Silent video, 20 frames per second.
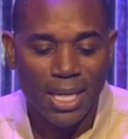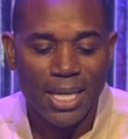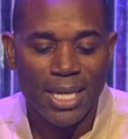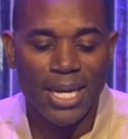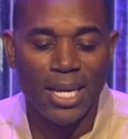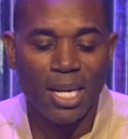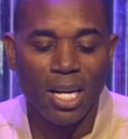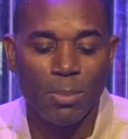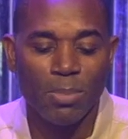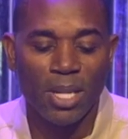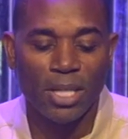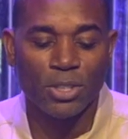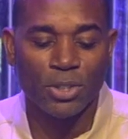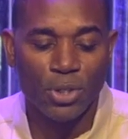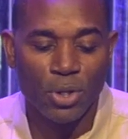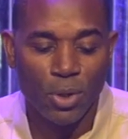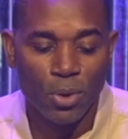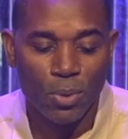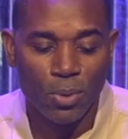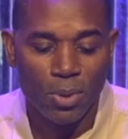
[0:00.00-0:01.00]
Get up, let's
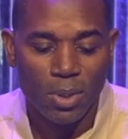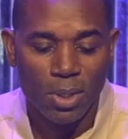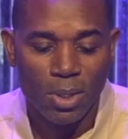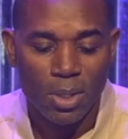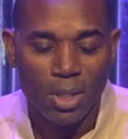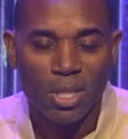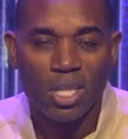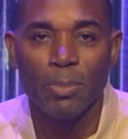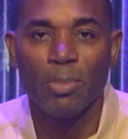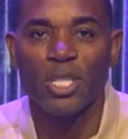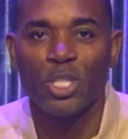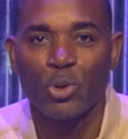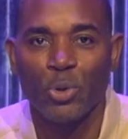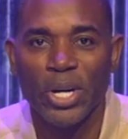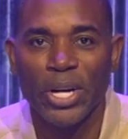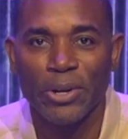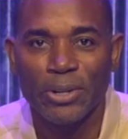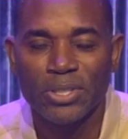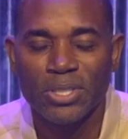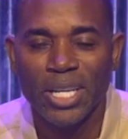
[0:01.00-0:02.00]
go. The
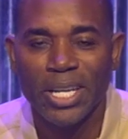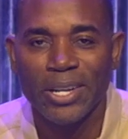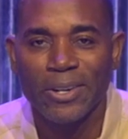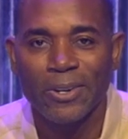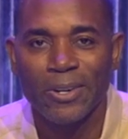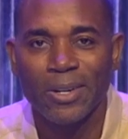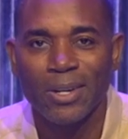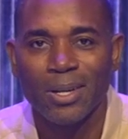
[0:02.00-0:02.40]
betrayer is near.